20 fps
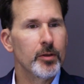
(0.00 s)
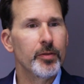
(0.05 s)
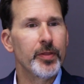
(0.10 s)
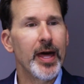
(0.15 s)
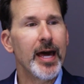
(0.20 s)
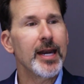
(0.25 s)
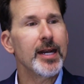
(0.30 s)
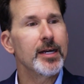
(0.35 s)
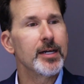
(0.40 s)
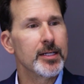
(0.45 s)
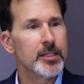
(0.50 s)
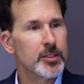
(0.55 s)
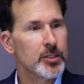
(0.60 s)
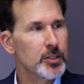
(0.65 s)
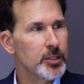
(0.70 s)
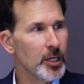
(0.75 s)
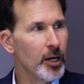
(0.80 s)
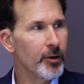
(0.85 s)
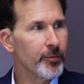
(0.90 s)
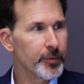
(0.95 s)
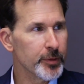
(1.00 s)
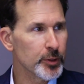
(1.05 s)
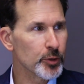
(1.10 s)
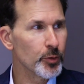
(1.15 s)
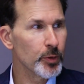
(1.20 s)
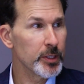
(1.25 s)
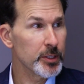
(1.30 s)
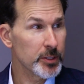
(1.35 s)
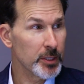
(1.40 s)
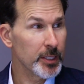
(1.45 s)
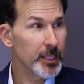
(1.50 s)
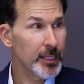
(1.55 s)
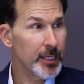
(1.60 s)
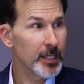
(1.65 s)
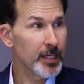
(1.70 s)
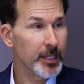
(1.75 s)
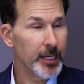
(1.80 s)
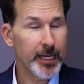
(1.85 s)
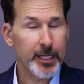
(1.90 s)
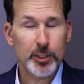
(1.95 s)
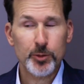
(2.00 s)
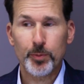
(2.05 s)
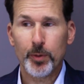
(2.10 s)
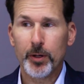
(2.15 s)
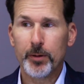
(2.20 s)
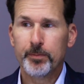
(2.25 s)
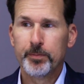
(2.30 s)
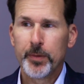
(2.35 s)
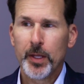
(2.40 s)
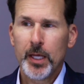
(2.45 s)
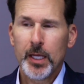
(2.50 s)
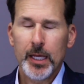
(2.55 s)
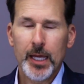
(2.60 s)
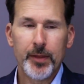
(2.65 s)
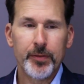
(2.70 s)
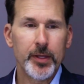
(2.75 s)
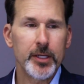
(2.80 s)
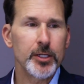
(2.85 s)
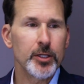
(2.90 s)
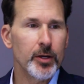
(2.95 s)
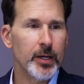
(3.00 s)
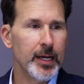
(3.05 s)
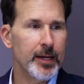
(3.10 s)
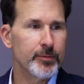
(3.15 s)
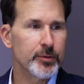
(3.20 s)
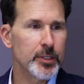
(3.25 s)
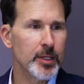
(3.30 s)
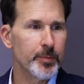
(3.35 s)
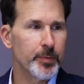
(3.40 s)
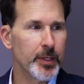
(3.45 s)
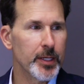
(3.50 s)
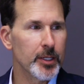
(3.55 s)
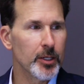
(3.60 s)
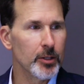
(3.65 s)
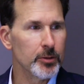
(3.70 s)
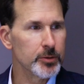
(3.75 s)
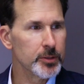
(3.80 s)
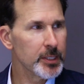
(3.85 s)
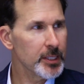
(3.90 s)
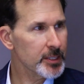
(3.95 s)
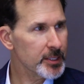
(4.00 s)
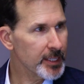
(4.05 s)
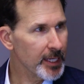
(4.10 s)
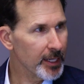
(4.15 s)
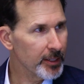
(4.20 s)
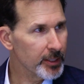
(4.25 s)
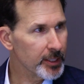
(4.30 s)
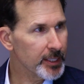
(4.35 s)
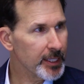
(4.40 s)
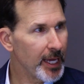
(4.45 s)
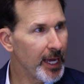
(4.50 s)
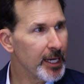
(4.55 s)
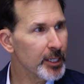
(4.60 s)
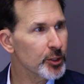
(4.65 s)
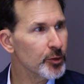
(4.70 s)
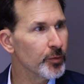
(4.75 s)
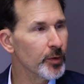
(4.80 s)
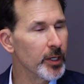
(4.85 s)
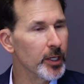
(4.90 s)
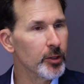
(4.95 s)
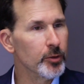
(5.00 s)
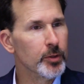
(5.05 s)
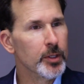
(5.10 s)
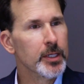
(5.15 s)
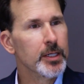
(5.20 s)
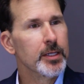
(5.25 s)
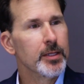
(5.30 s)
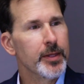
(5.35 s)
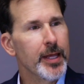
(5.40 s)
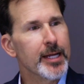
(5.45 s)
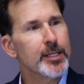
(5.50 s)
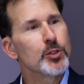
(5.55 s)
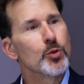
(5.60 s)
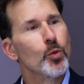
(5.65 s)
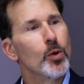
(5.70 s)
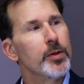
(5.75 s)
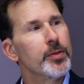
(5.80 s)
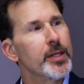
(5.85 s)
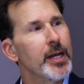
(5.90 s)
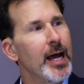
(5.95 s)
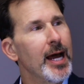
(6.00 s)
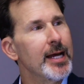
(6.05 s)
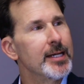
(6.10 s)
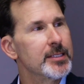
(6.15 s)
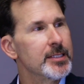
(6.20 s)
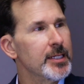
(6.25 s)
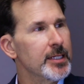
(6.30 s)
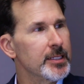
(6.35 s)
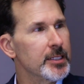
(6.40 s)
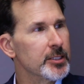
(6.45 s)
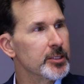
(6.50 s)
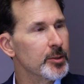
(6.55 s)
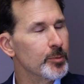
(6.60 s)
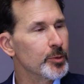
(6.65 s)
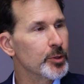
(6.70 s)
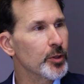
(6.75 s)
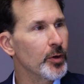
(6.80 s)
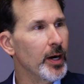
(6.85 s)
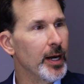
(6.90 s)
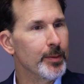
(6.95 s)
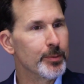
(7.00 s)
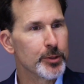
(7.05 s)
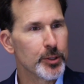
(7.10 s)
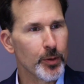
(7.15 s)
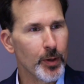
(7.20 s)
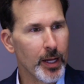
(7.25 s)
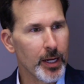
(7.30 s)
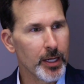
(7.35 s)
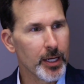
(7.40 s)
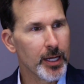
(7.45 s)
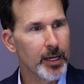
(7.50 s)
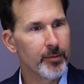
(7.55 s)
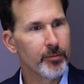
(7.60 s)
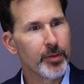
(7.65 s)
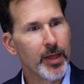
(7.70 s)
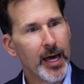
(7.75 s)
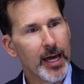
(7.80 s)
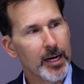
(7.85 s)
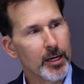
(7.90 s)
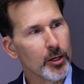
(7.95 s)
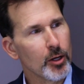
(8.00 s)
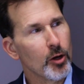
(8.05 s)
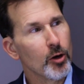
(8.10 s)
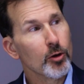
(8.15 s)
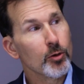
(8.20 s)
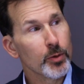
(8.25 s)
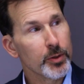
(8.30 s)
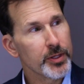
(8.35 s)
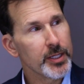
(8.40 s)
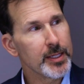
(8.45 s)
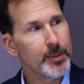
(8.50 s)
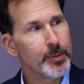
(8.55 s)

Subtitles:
That in itself is reason to get an expert. And then you have something called discounted cash flow. That's one that I tend to subscribe to. I love that along with